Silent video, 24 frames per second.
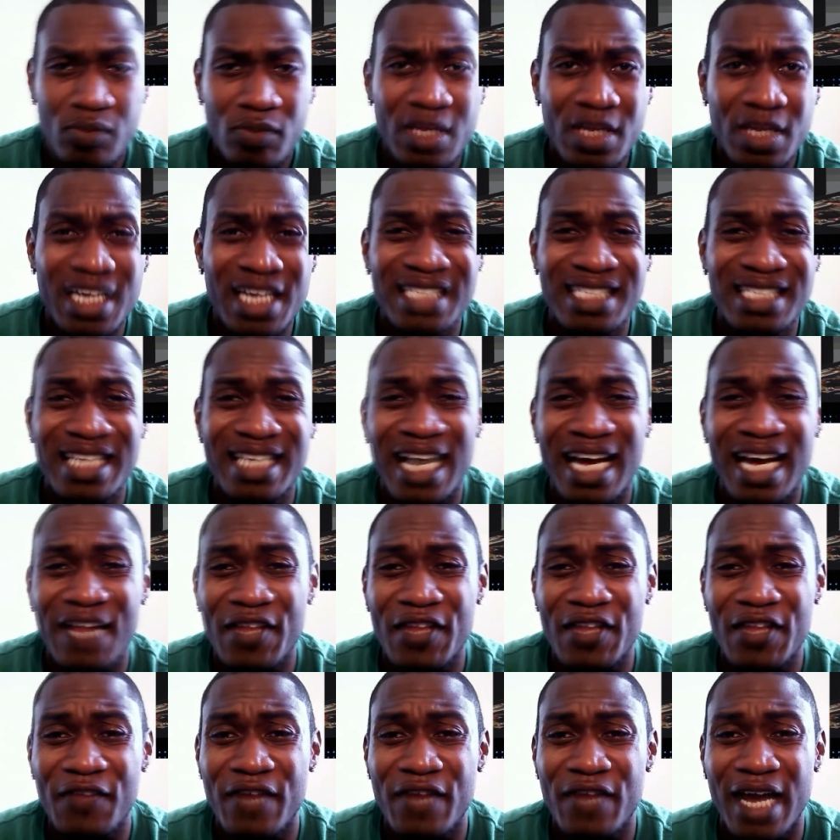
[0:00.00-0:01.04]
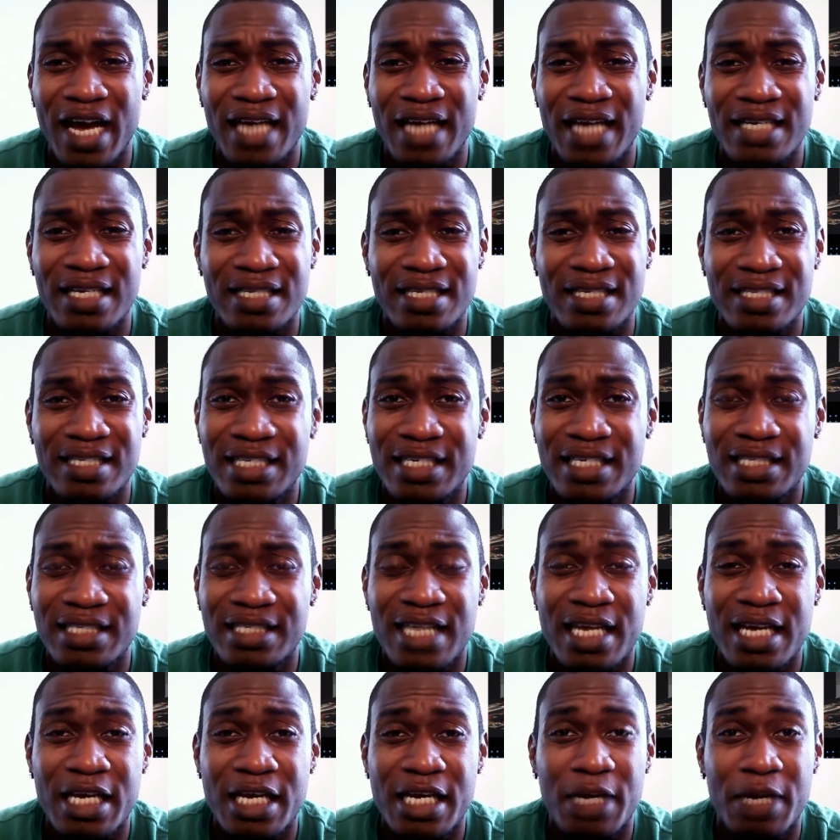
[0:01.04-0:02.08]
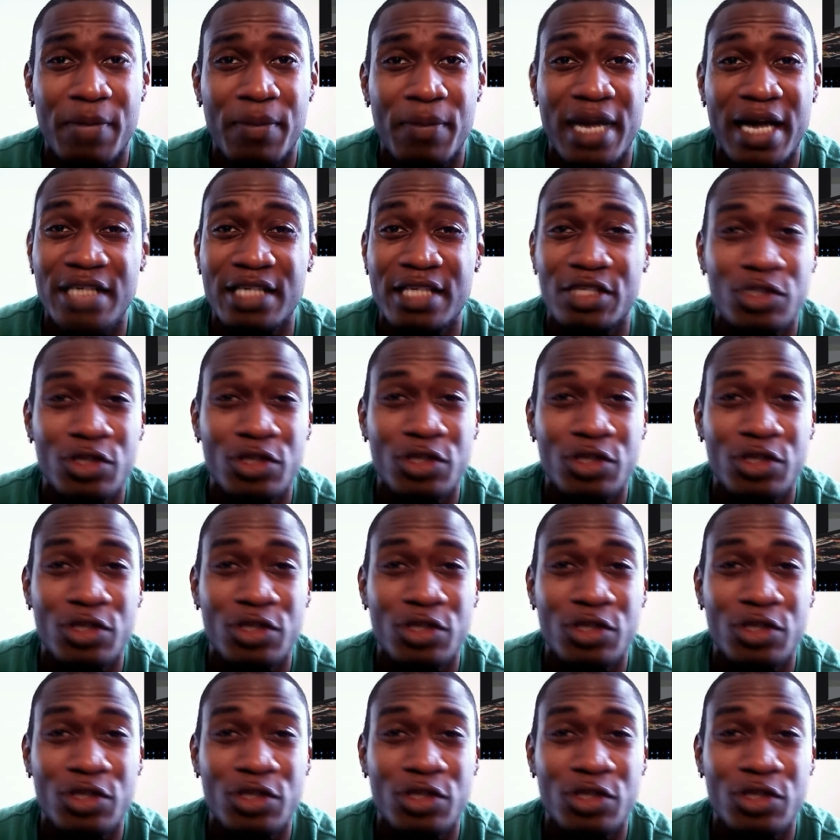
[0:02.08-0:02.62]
they've got 16 gigabytes,